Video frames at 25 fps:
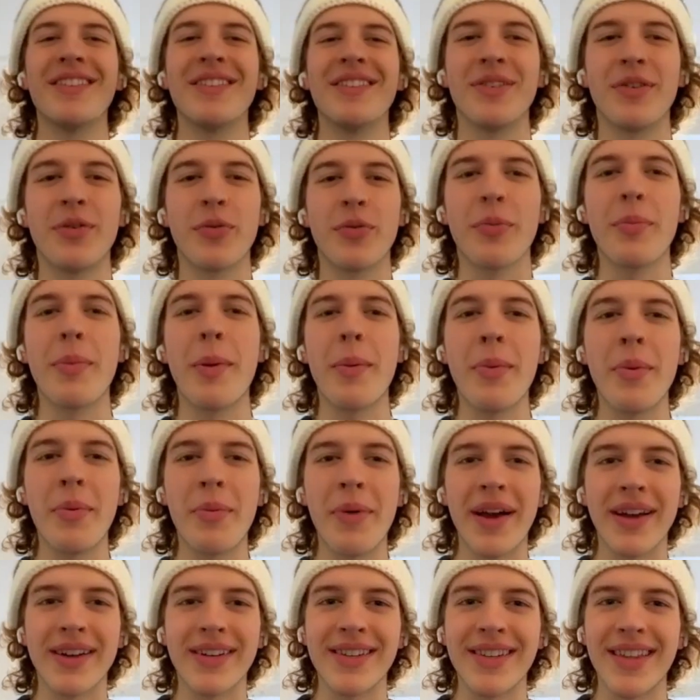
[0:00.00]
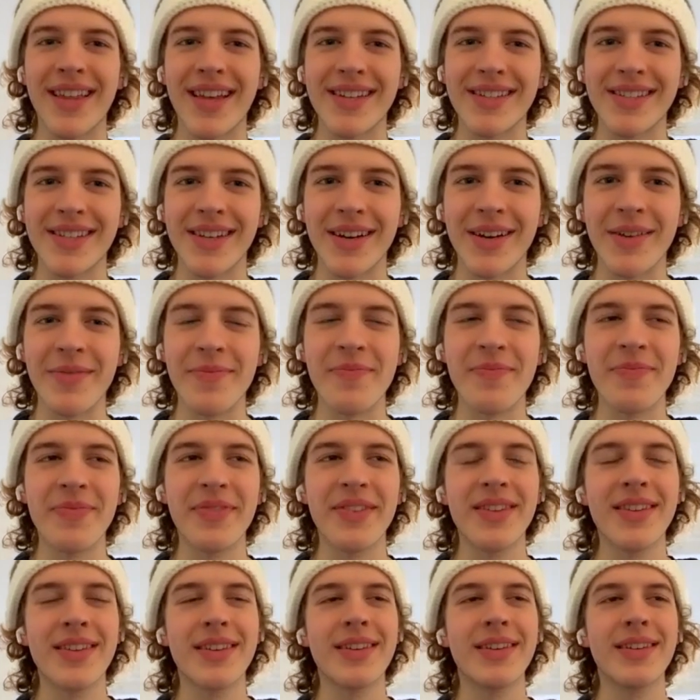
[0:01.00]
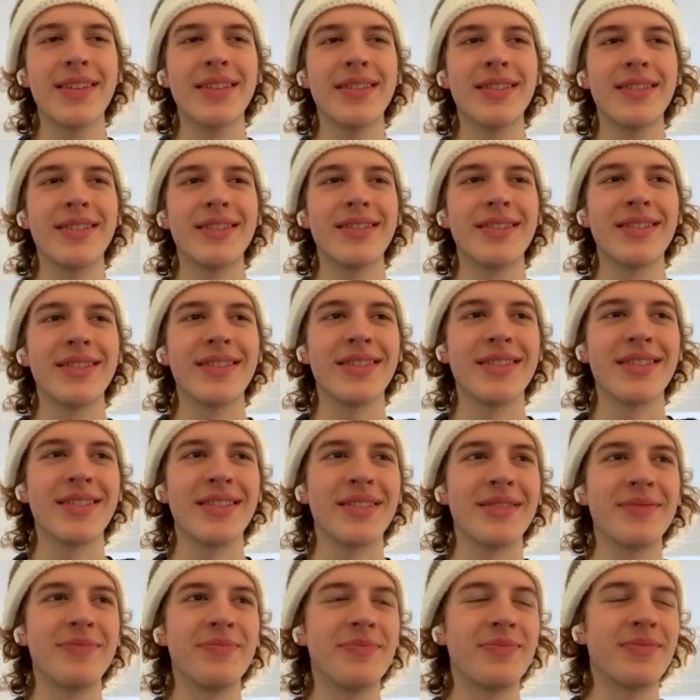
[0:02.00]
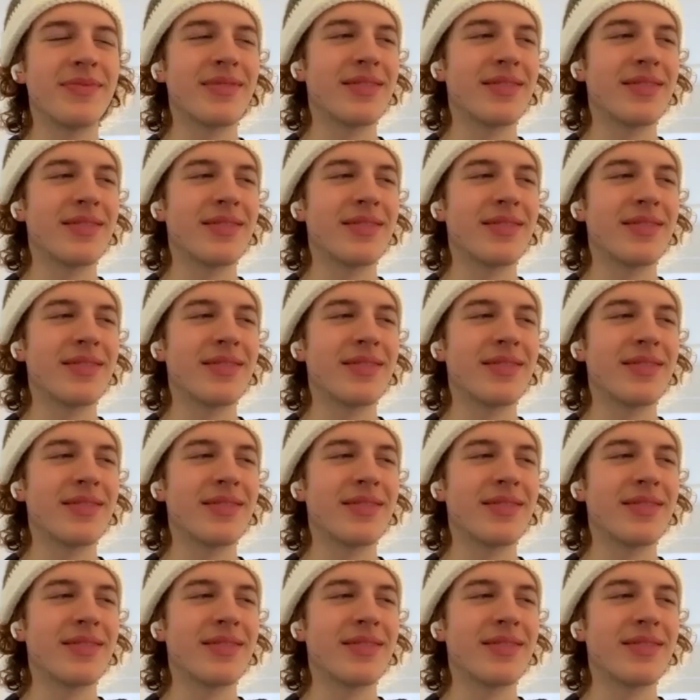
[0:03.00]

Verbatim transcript: you know remember back to that time uh,